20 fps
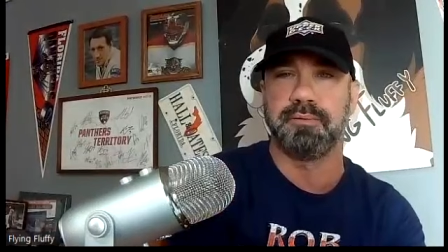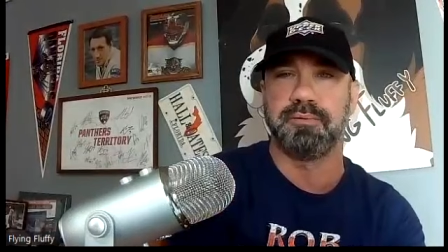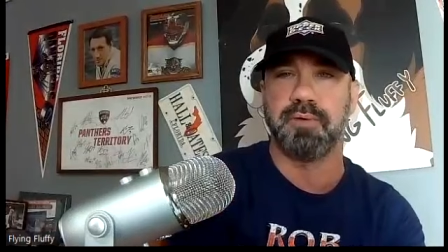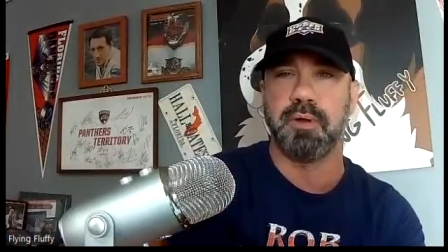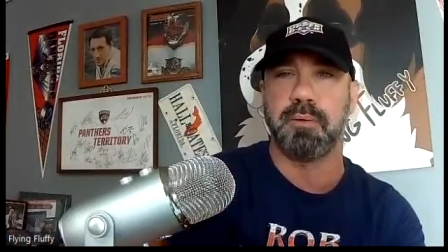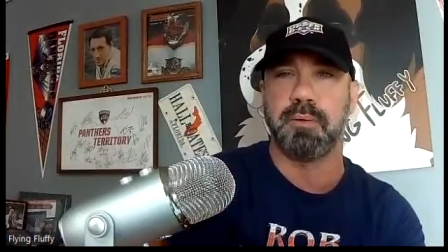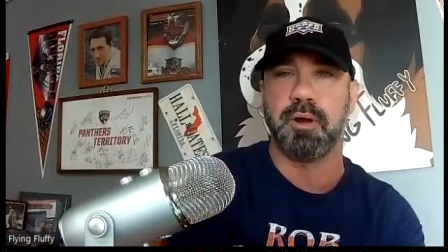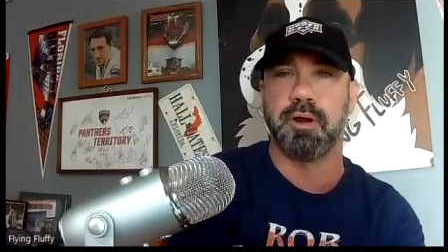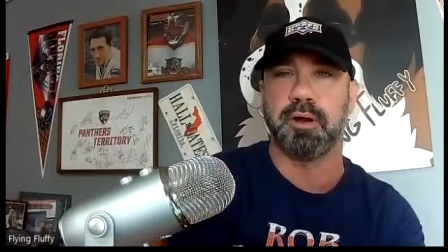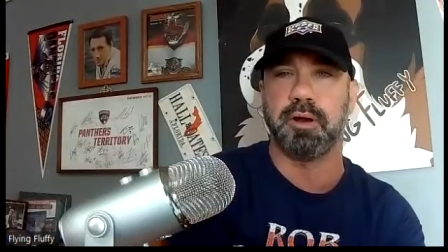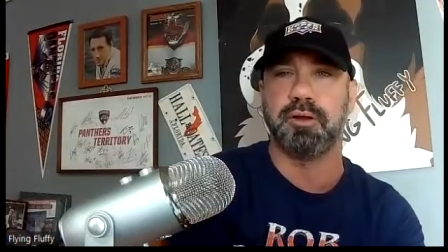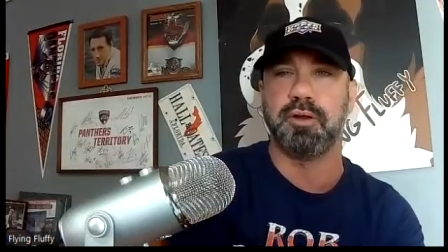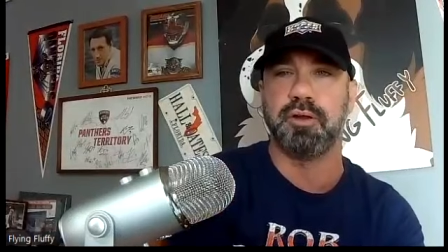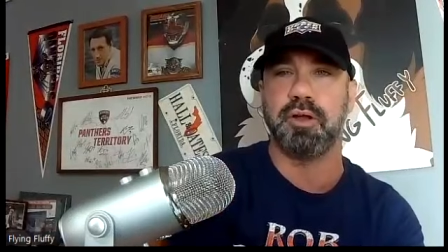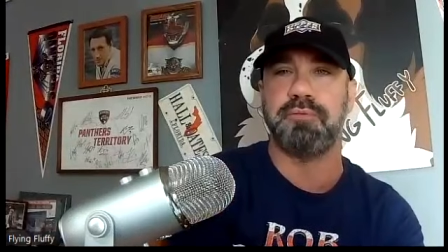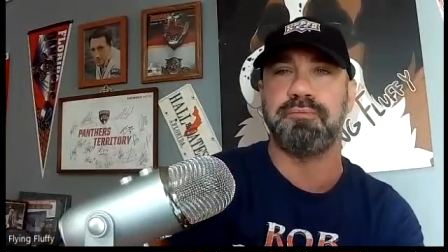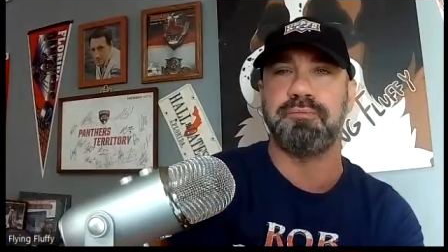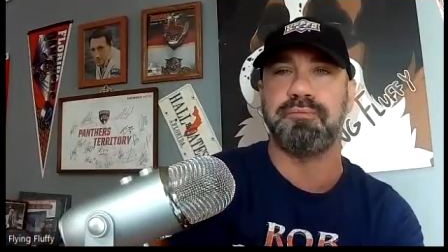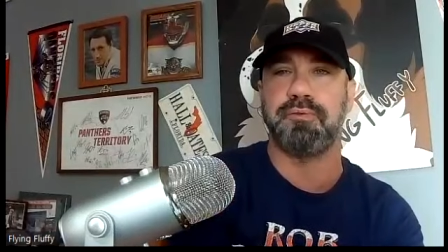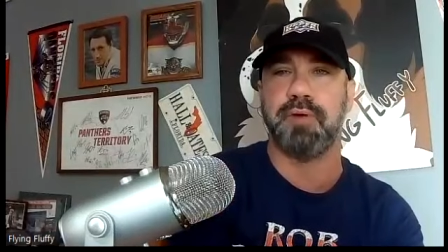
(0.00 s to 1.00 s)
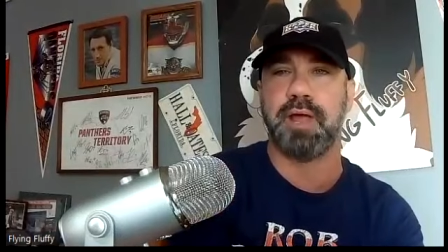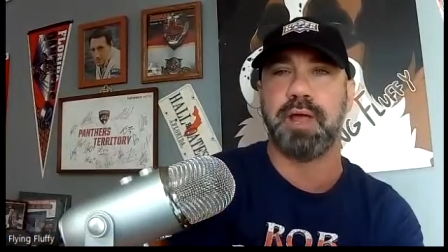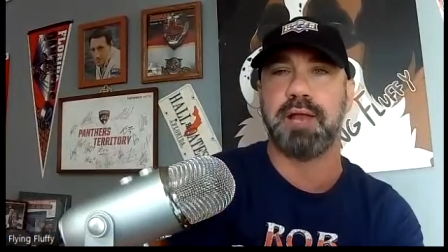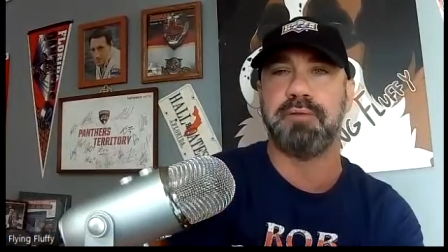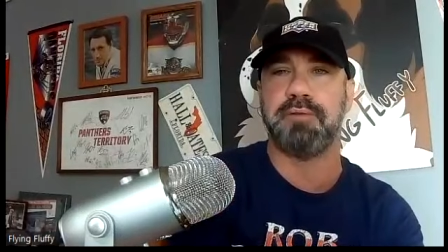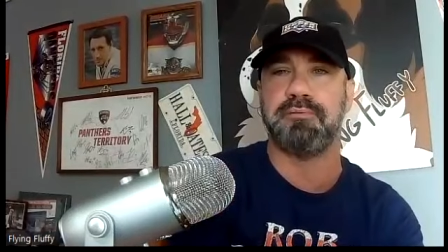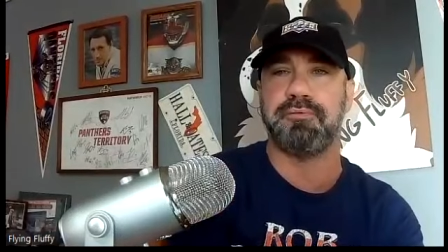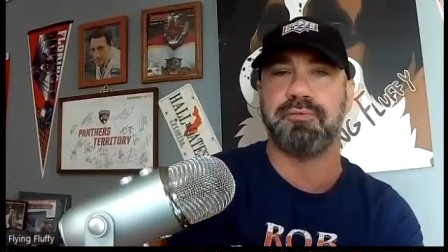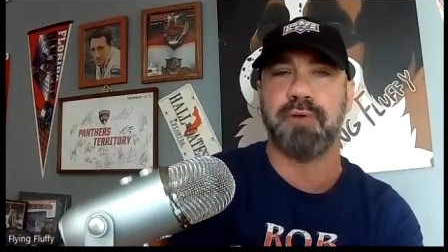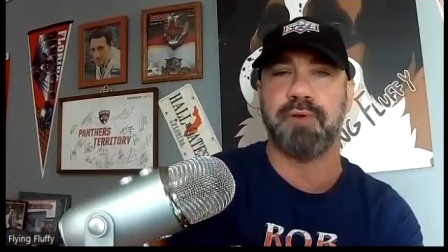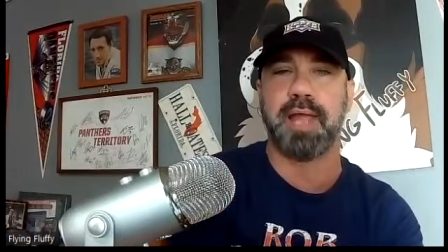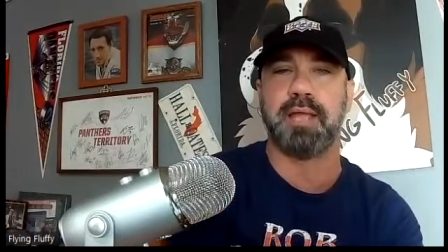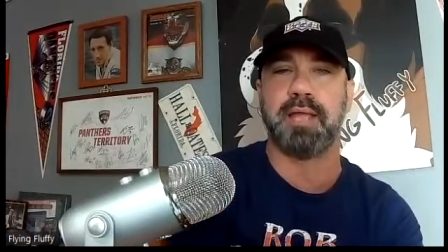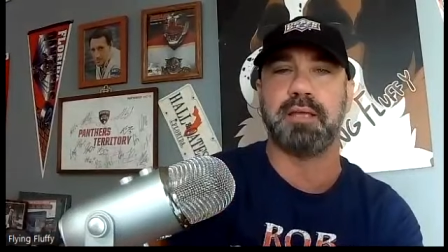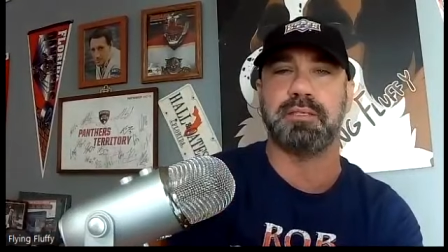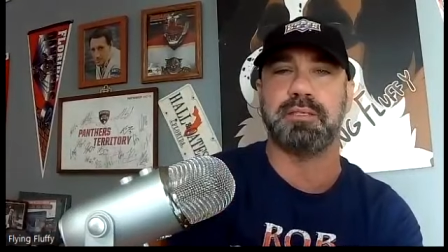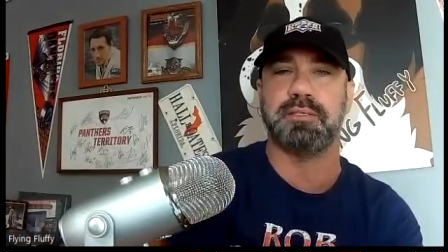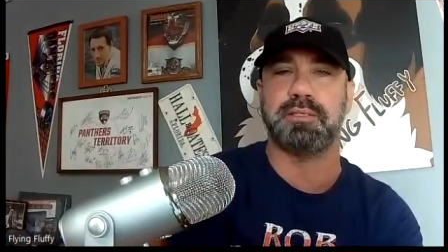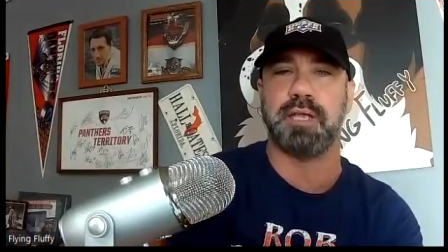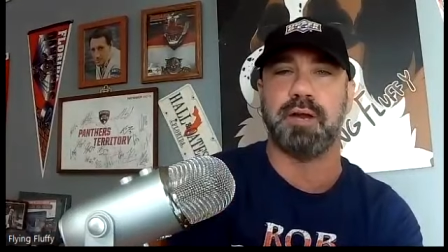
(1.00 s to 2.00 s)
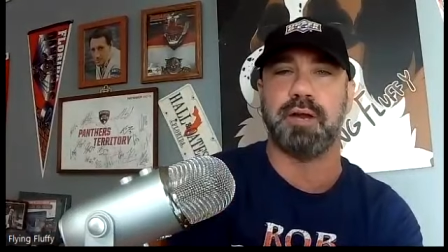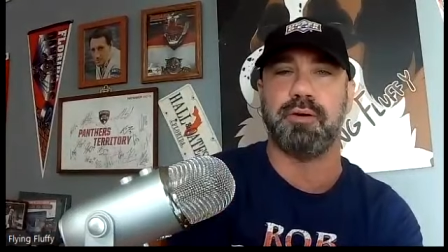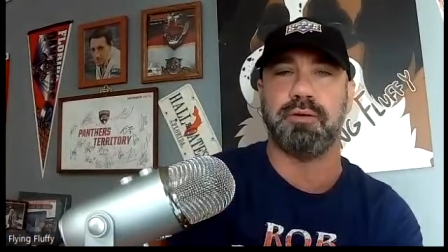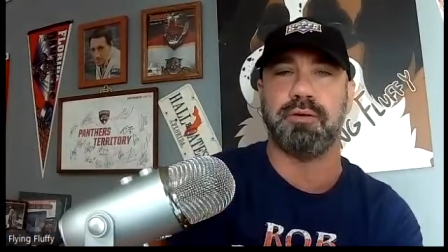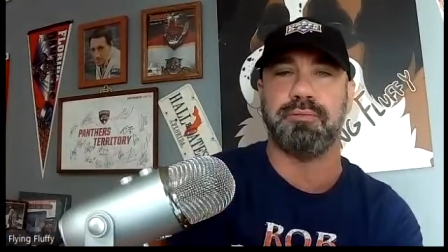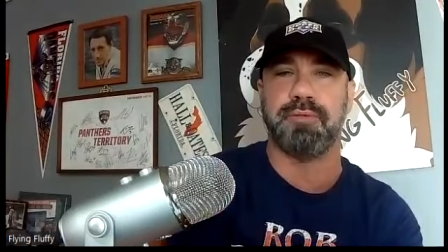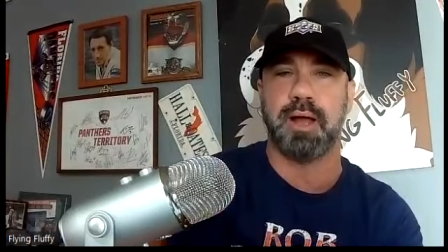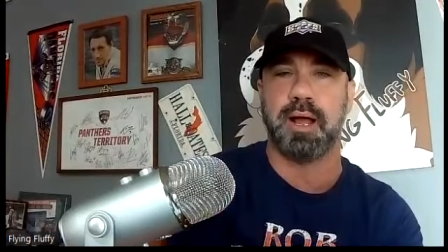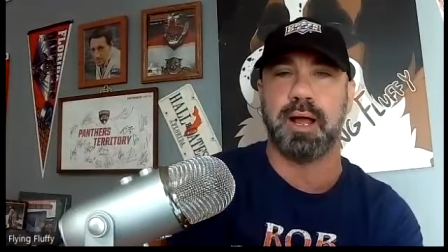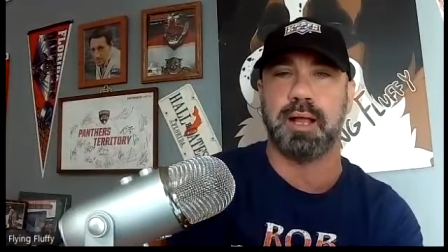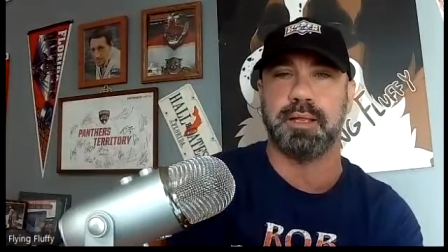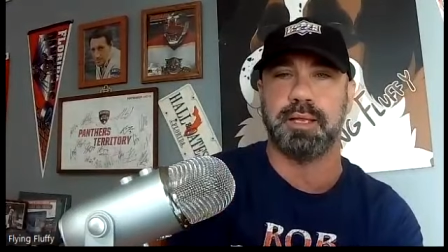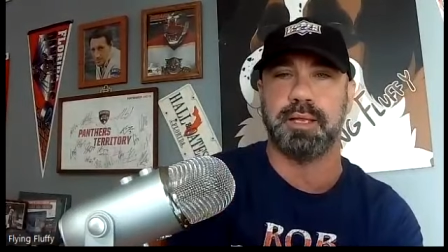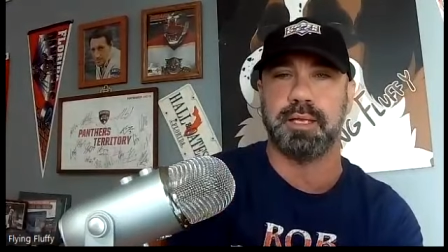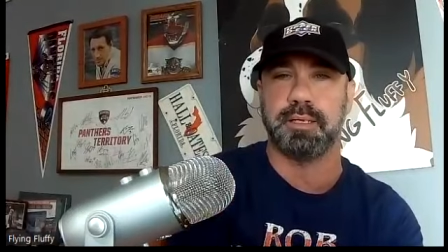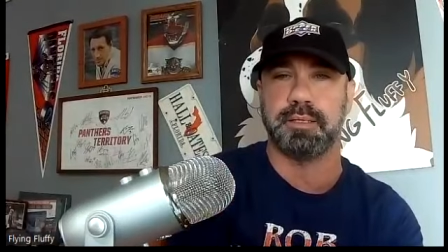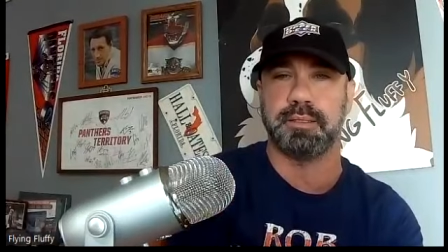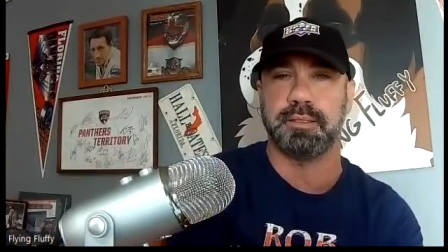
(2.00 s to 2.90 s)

from our good friend, Frank Saravalli.